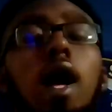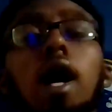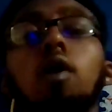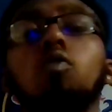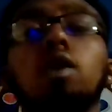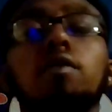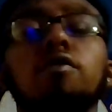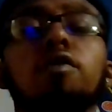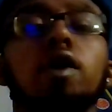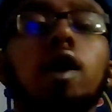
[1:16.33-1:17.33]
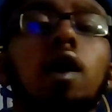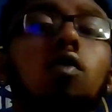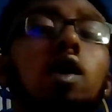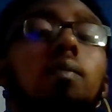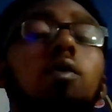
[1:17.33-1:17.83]
I will never forget
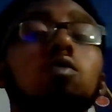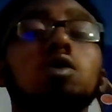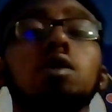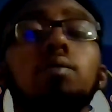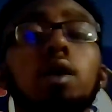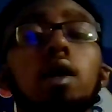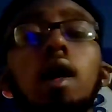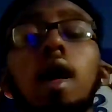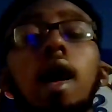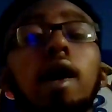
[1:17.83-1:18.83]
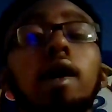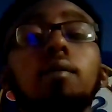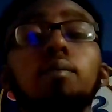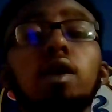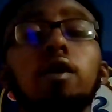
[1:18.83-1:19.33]
how Kepa used to be. I
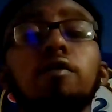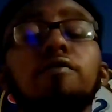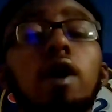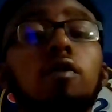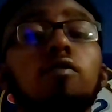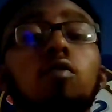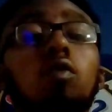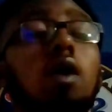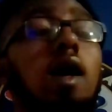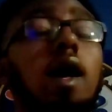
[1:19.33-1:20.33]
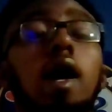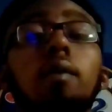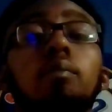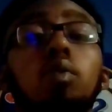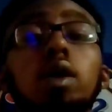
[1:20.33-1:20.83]
can be thankful
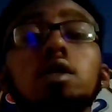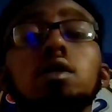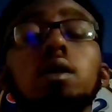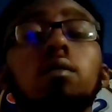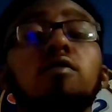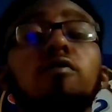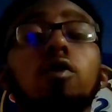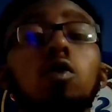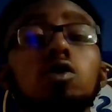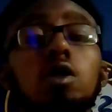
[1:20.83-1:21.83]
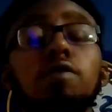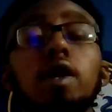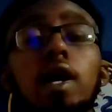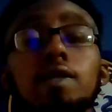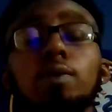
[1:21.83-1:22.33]
and praise him for the stuff that
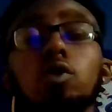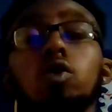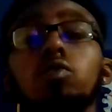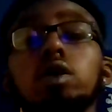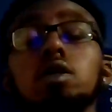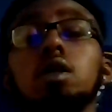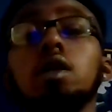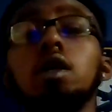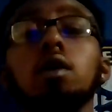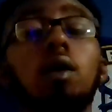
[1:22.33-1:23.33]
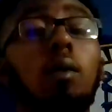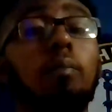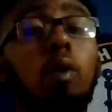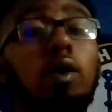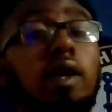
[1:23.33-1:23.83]
he has been doing recently,
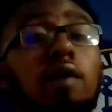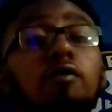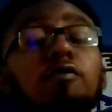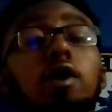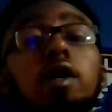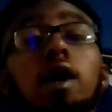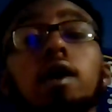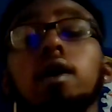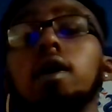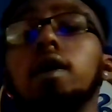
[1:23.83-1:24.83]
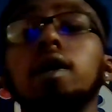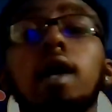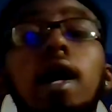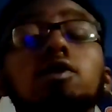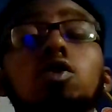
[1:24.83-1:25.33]
but never forget, he
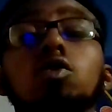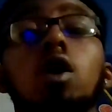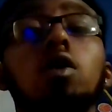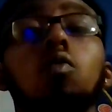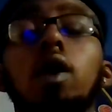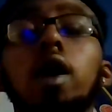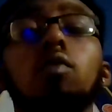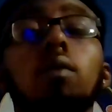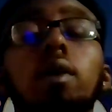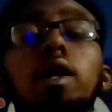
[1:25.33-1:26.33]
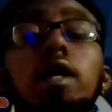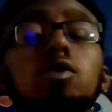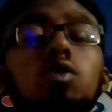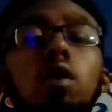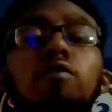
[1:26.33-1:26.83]
hasn't done what Édouard Mendy
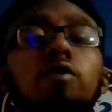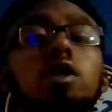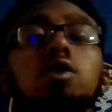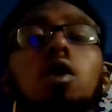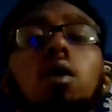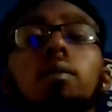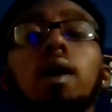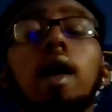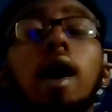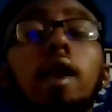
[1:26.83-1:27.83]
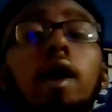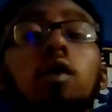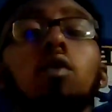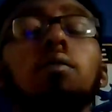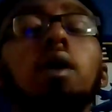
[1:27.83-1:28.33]
has done for this club, and
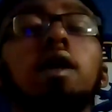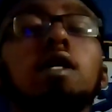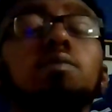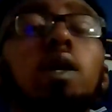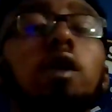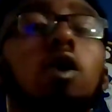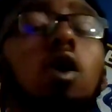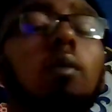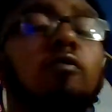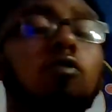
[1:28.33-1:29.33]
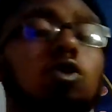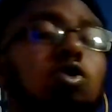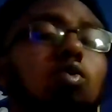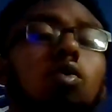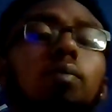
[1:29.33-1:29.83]
Édouard Mendy has been at the club for a
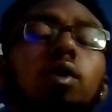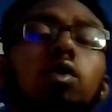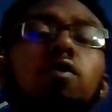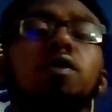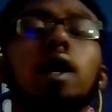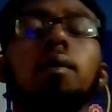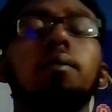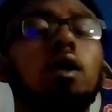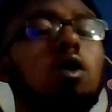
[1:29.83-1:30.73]
shorter period of time.